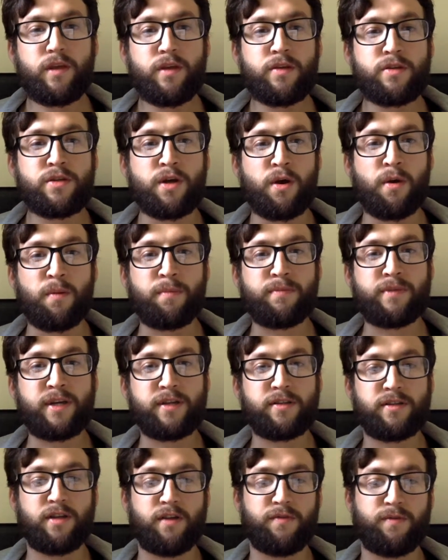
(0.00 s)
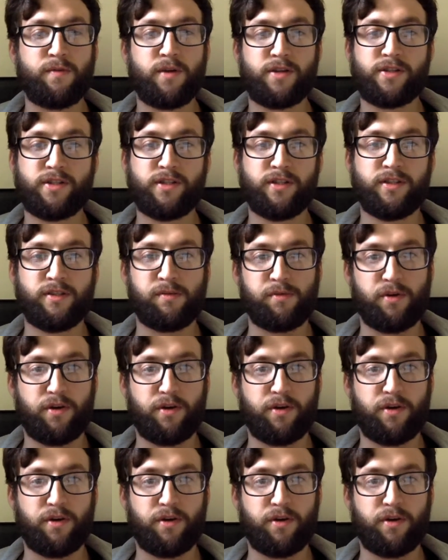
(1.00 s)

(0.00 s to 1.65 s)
So thanks a lot for watching.